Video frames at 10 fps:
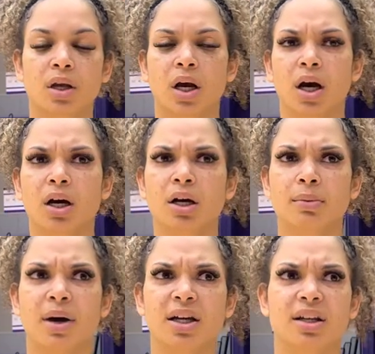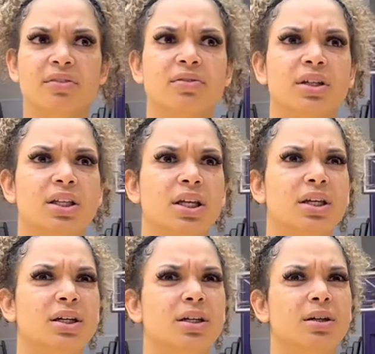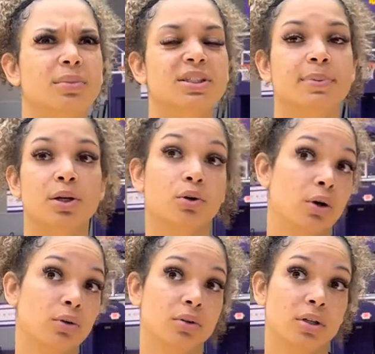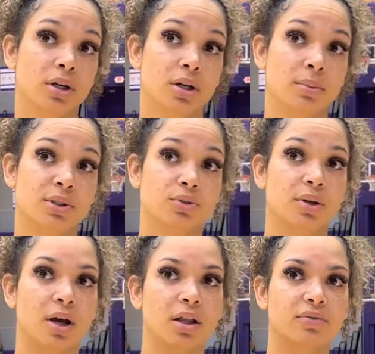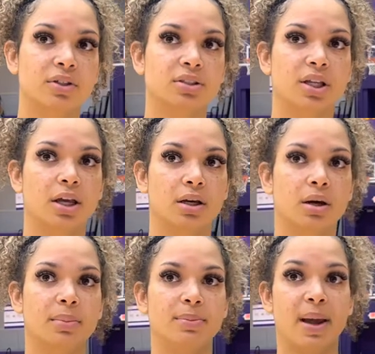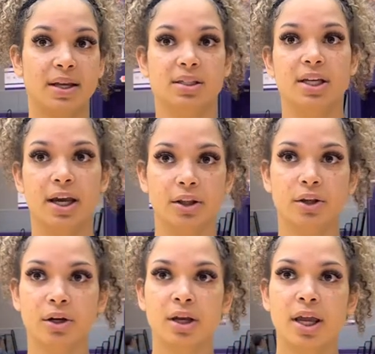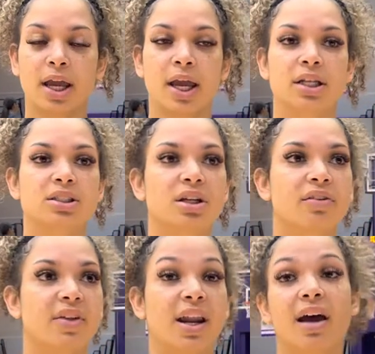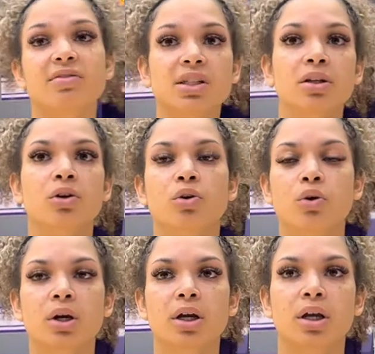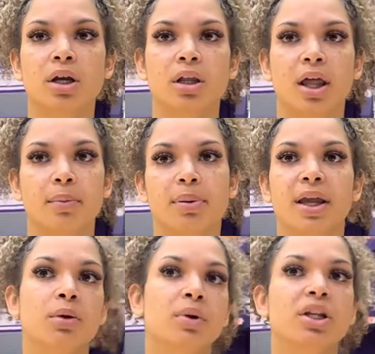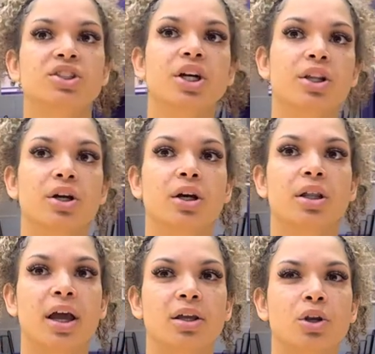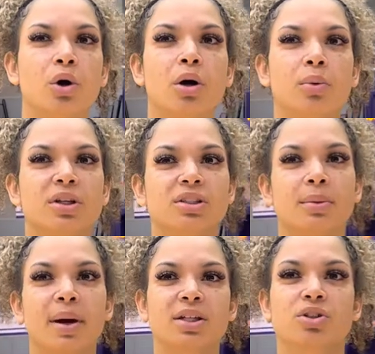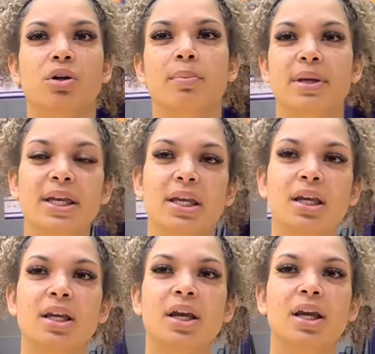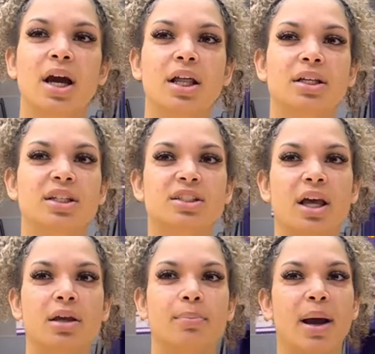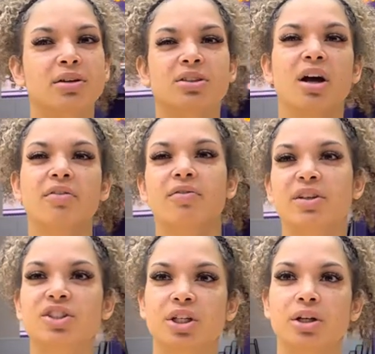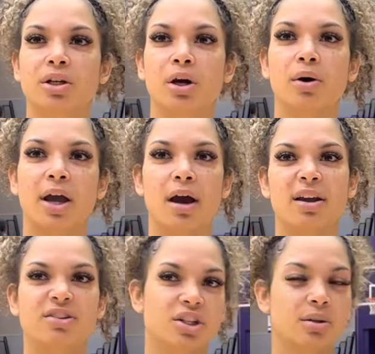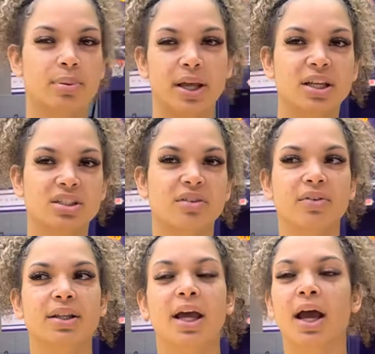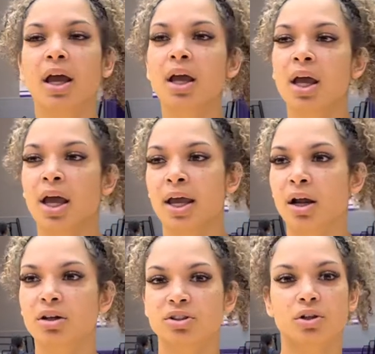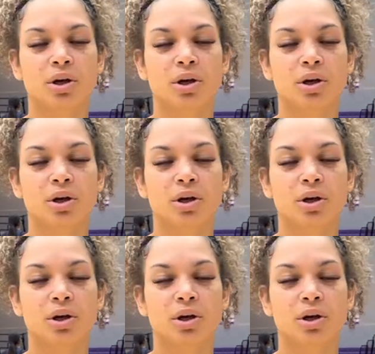I definitely think it's been growth between all of us, like coming back together and stuff that I've seen on the court, like playing with each other, like knowing where somebody's going to be, kind of just like bouncing off of each other, knowing how each other play and stuff like that. And also